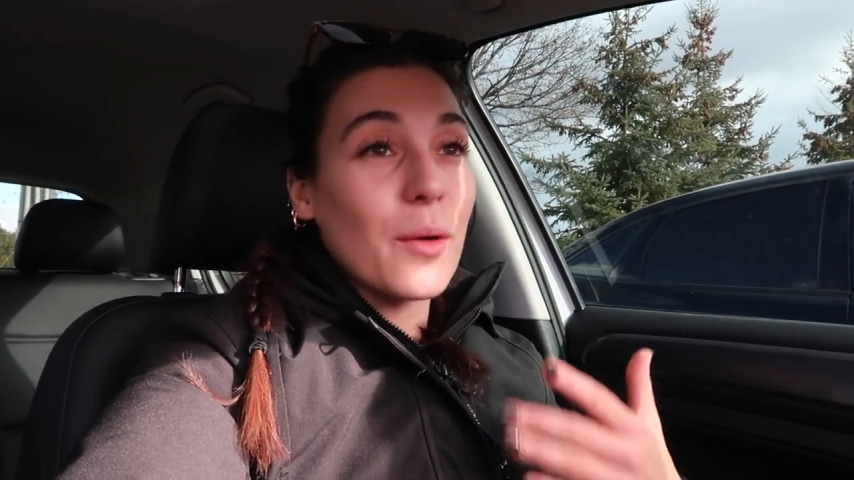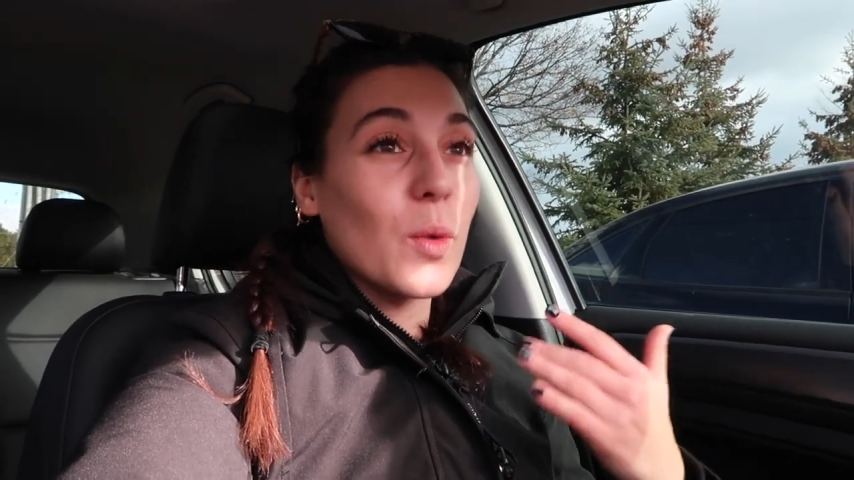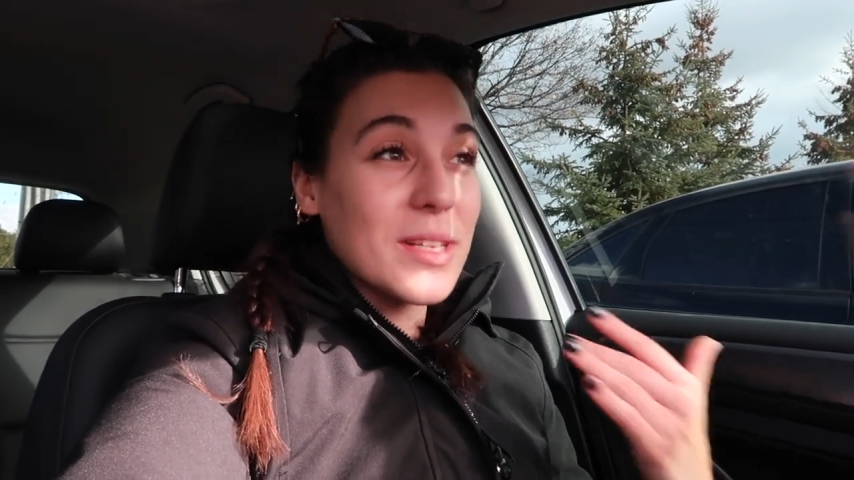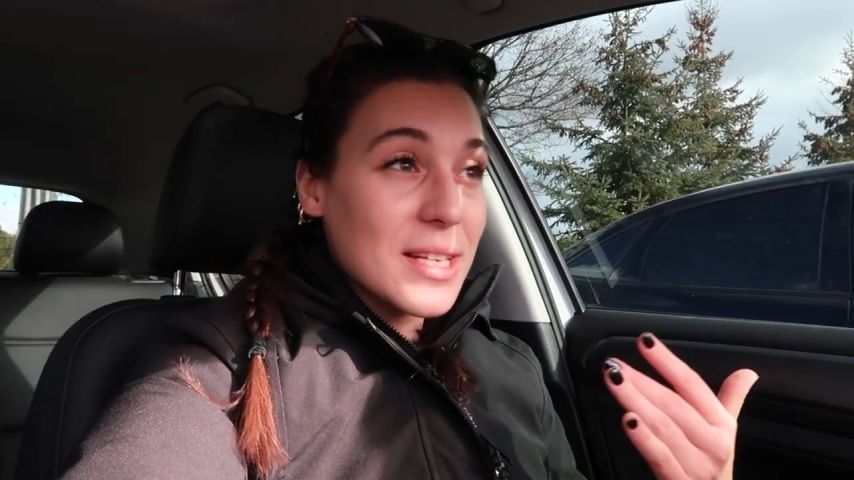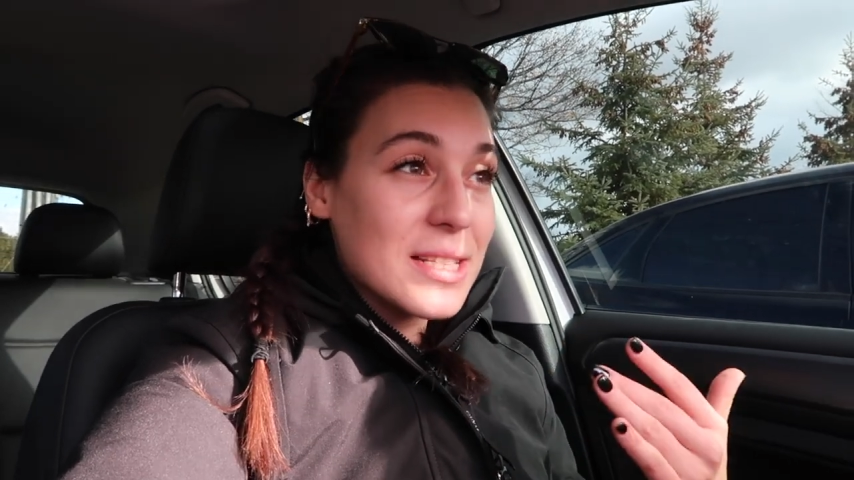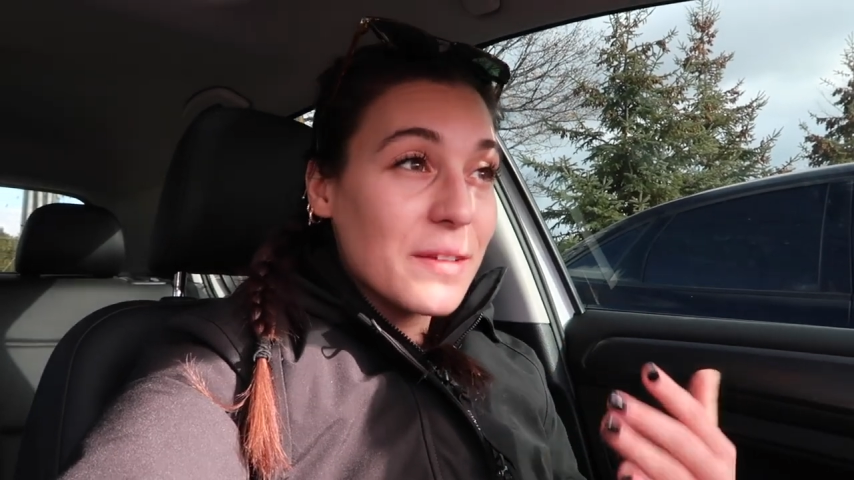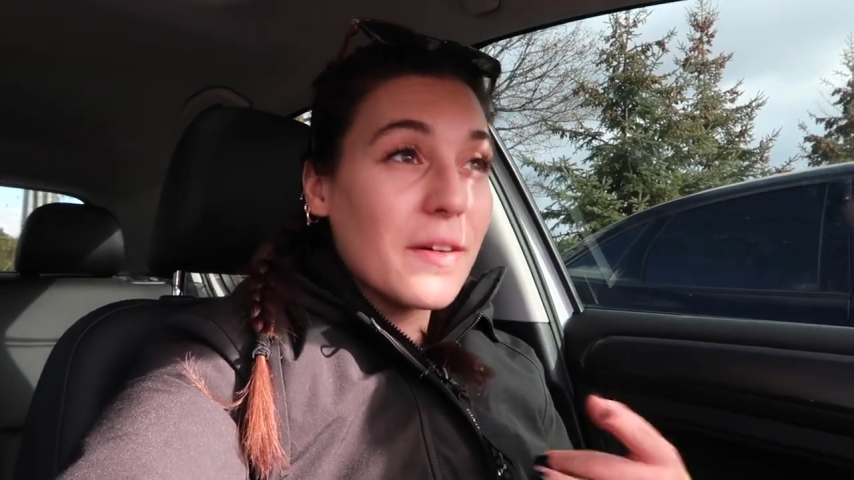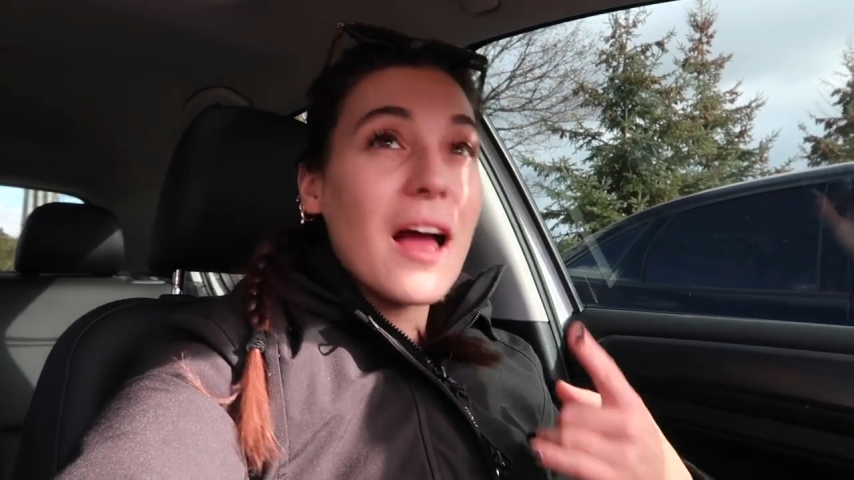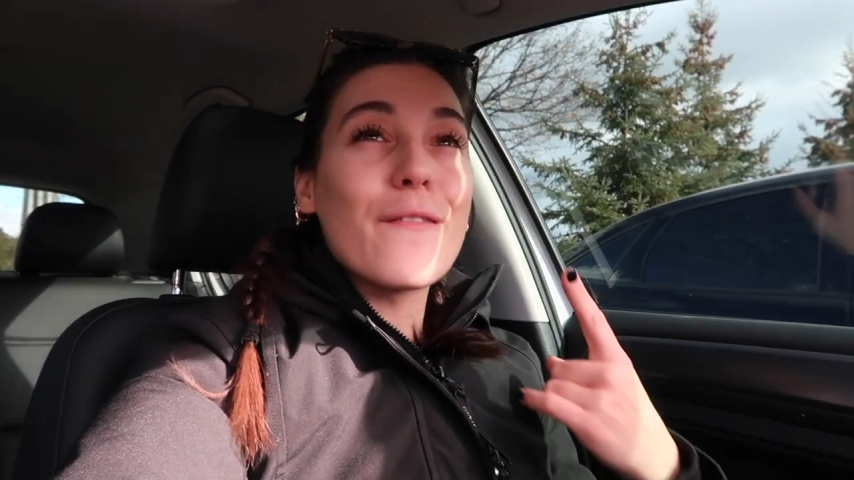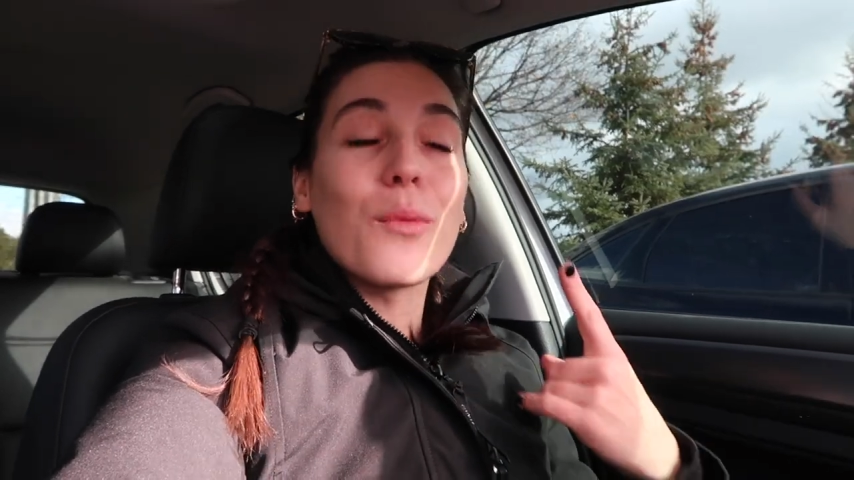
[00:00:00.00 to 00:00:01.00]

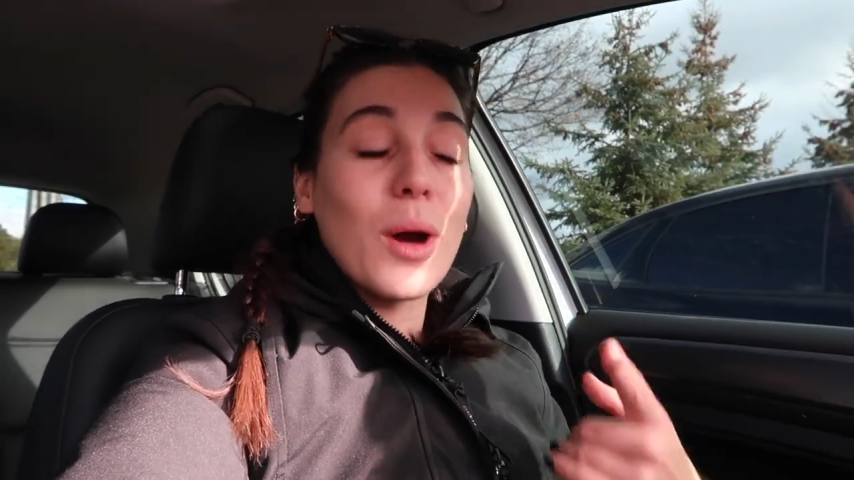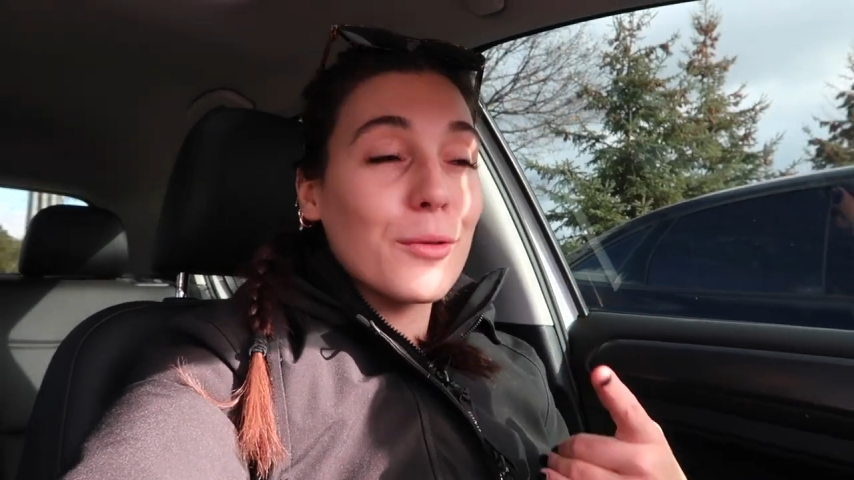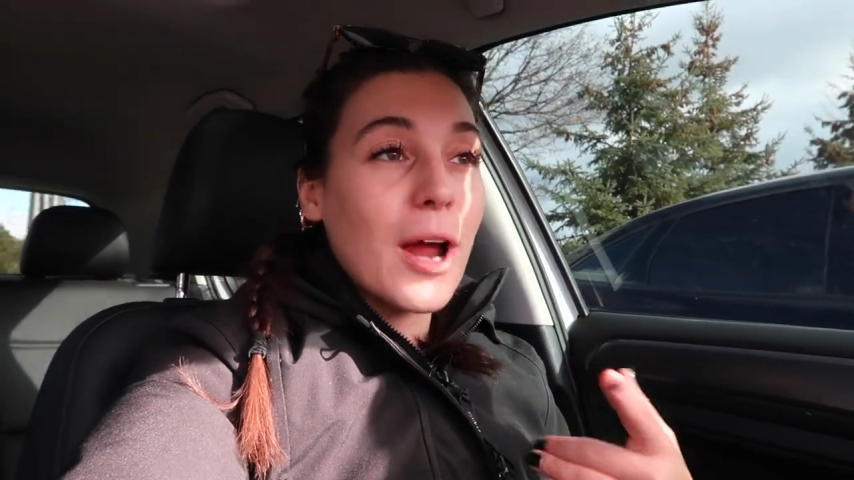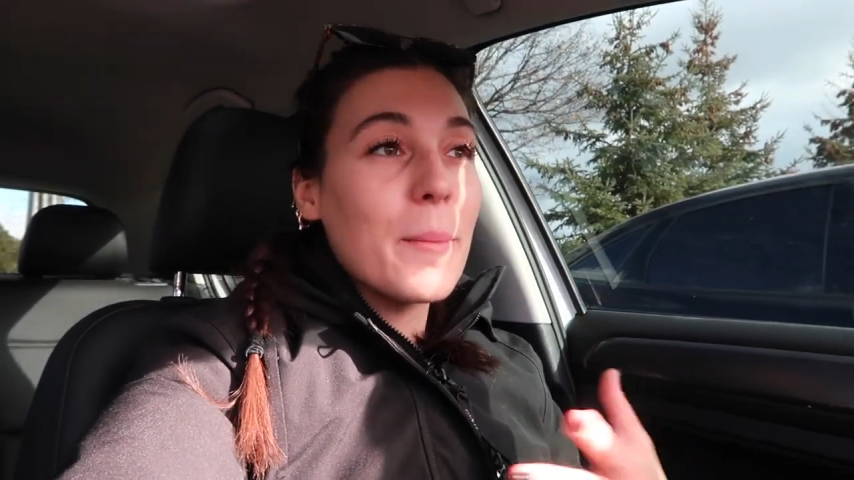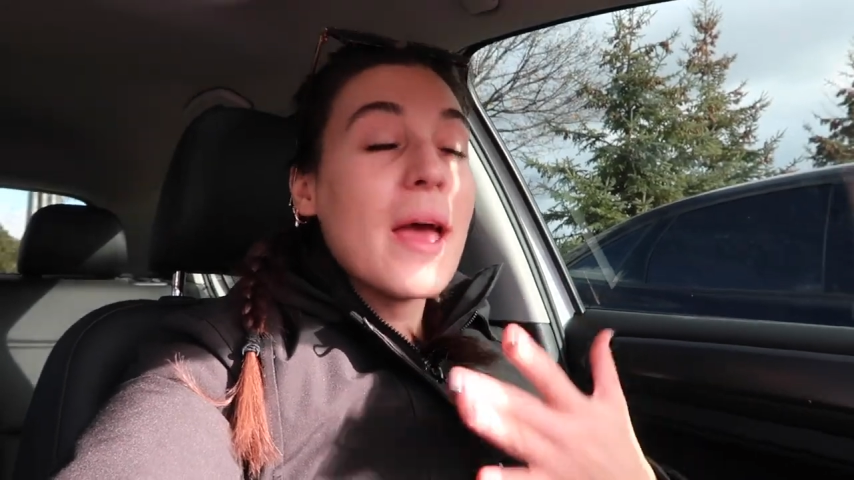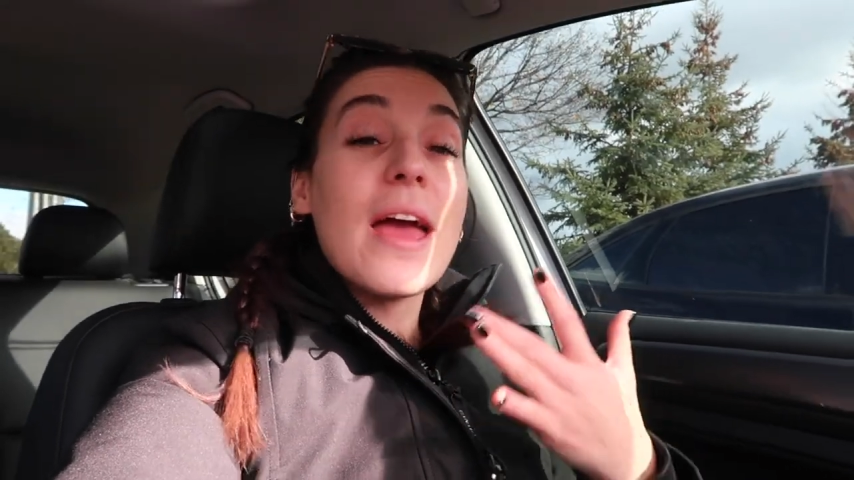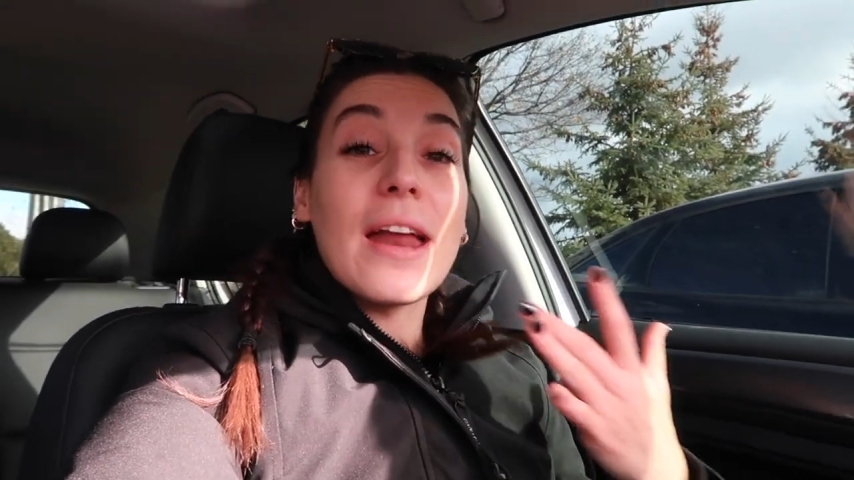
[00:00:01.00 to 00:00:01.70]
165, one rep,